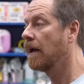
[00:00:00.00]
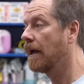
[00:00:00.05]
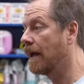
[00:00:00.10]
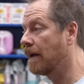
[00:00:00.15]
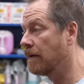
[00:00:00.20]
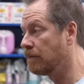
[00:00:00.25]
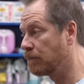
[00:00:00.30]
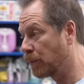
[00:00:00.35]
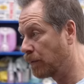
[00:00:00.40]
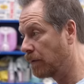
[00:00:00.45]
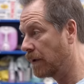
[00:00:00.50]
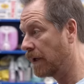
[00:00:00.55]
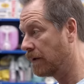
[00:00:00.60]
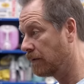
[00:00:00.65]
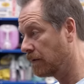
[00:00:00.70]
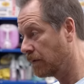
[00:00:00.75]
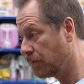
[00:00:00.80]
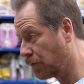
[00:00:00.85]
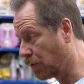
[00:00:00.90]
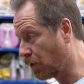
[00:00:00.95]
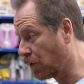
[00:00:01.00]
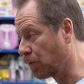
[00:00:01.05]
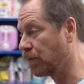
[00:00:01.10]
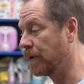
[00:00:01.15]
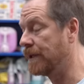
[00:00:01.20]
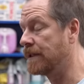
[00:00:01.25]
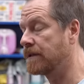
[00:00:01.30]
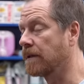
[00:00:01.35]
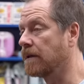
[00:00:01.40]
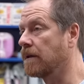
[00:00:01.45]
and, for a
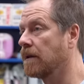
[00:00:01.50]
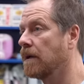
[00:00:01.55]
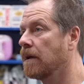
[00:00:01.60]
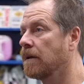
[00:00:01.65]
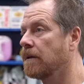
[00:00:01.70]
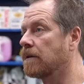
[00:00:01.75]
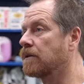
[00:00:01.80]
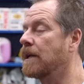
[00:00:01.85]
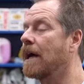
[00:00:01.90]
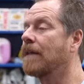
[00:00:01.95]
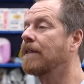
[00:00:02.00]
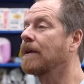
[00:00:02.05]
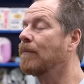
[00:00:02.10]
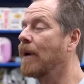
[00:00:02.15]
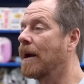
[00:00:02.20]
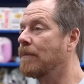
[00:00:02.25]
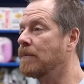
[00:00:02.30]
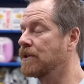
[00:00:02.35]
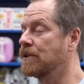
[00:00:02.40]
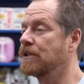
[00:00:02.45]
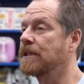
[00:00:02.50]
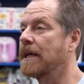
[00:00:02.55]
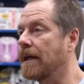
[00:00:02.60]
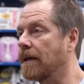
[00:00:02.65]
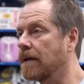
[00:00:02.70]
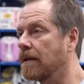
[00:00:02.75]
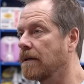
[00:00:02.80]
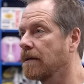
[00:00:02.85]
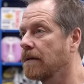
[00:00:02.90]
reason. There's nothing by mistake.